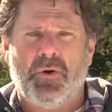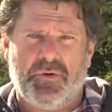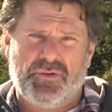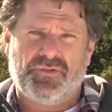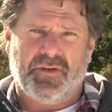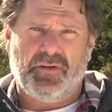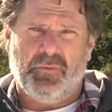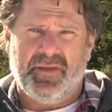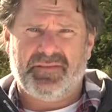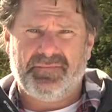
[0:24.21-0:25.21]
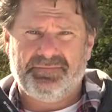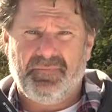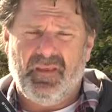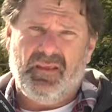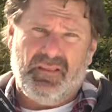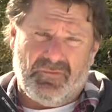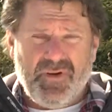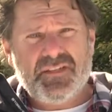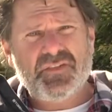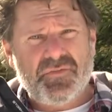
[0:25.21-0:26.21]
owners struggle with. The
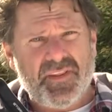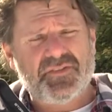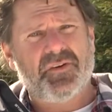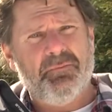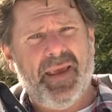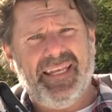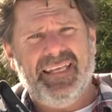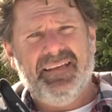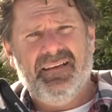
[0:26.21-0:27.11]
reasons for this are many.